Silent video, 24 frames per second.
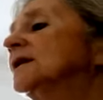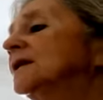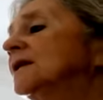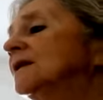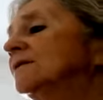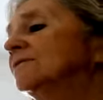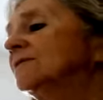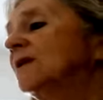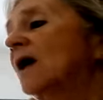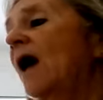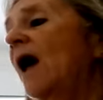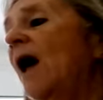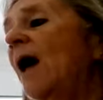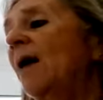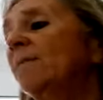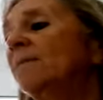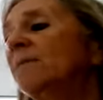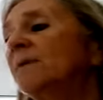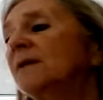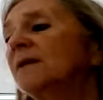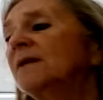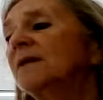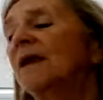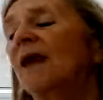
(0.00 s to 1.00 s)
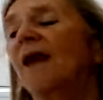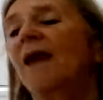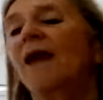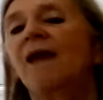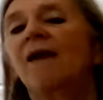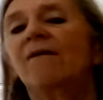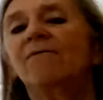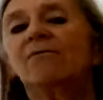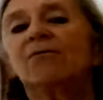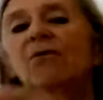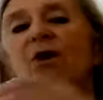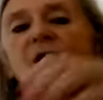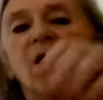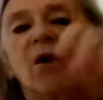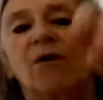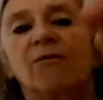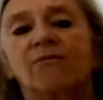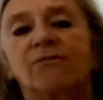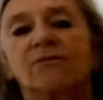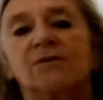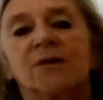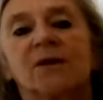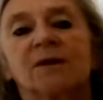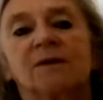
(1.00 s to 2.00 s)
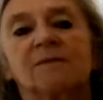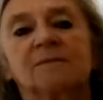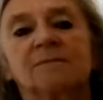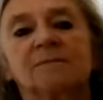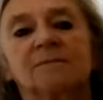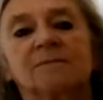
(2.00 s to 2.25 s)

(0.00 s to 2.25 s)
lived happily ever after.